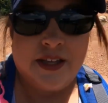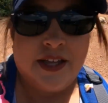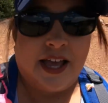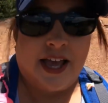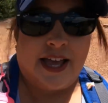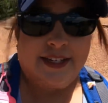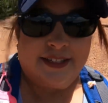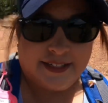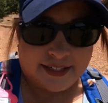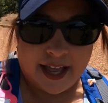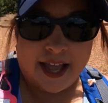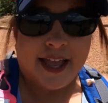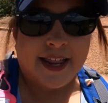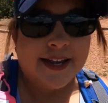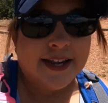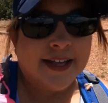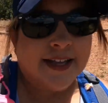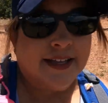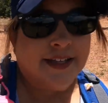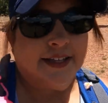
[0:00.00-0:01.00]

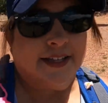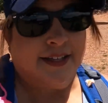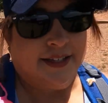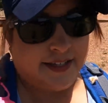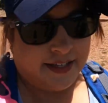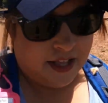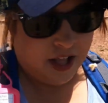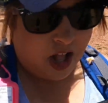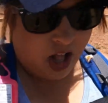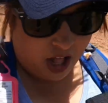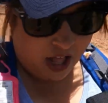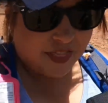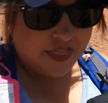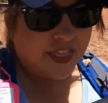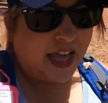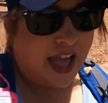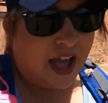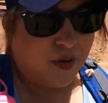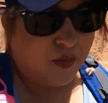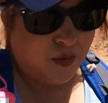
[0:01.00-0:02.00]
on
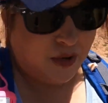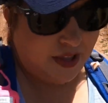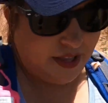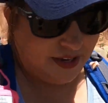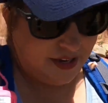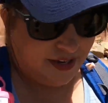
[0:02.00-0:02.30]
that one.